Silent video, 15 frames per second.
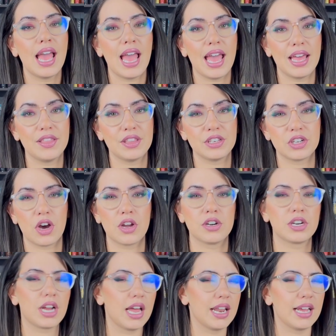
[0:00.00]
and the daughter
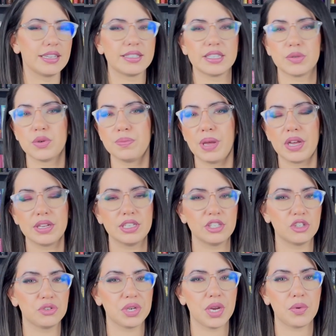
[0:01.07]
kind of has this rebellious
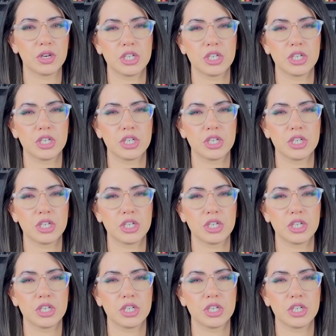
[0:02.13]
streak where